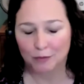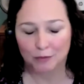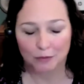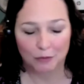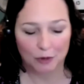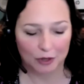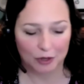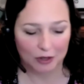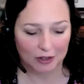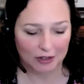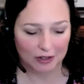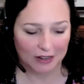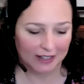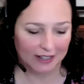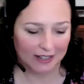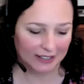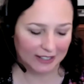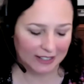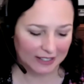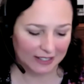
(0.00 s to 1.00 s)
We're
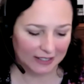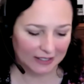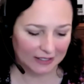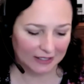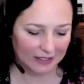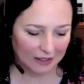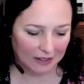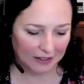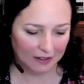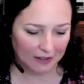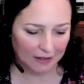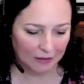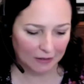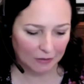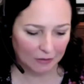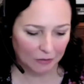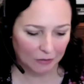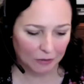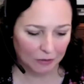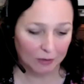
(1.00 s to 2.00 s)
highlighting
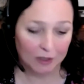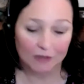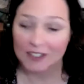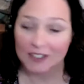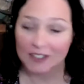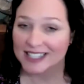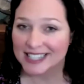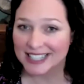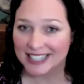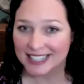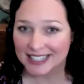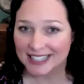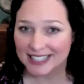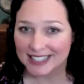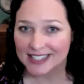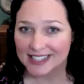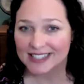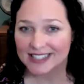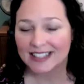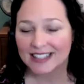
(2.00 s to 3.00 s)
women
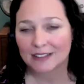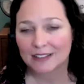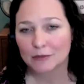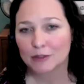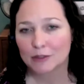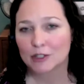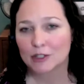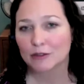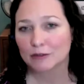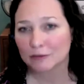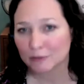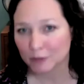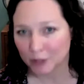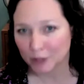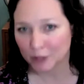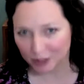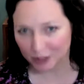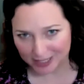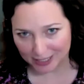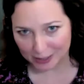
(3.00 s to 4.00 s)
VCs,
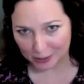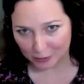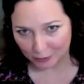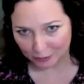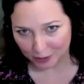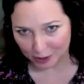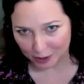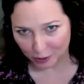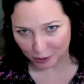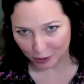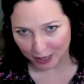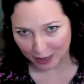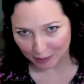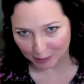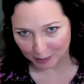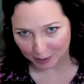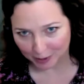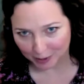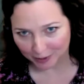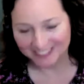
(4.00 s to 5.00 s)
which stands for venture
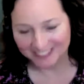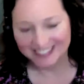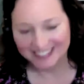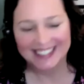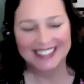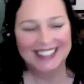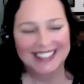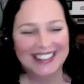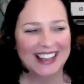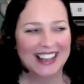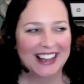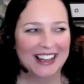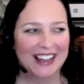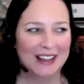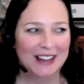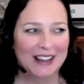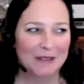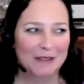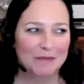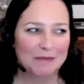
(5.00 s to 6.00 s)
capital,
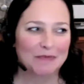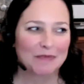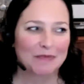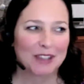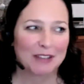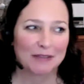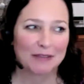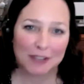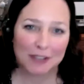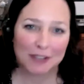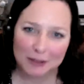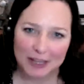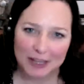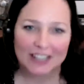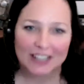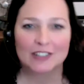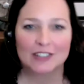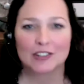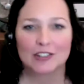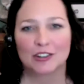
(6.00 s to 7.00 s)
fund
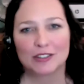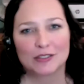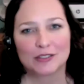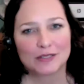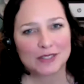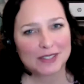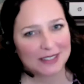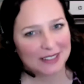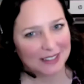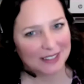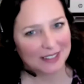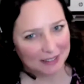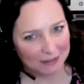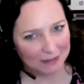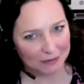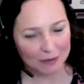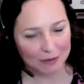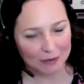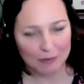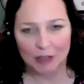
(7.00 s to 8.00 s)
managers,
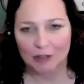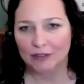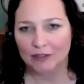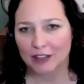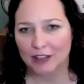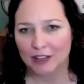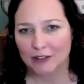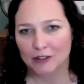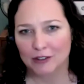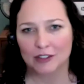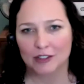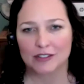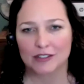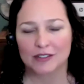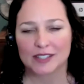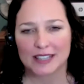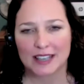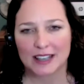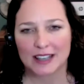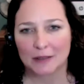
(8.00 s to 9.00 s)
female
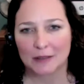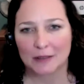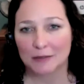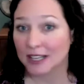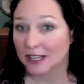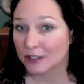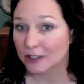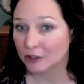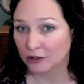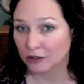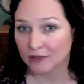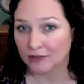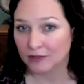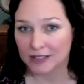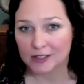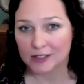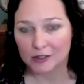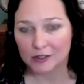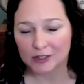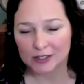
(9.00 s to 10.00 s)
founders, and angel
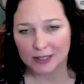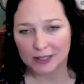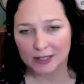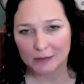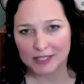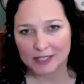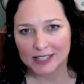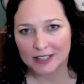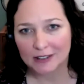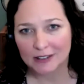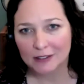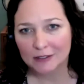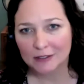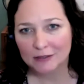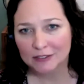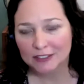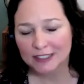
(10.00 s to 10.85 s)
investors like myself.